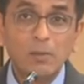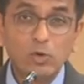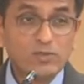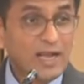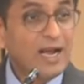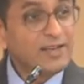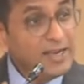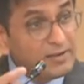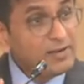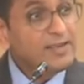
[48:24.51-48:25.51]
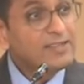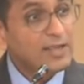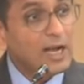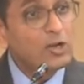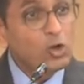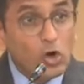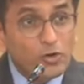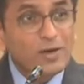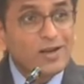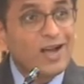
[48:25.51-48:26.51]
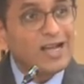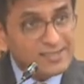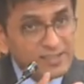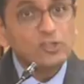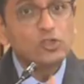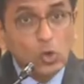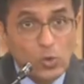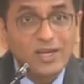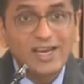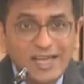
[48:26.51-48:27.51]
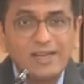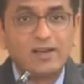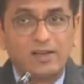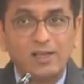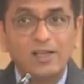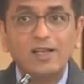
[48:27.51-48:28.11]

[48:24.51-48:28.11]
Because the identities are not cast in stone again.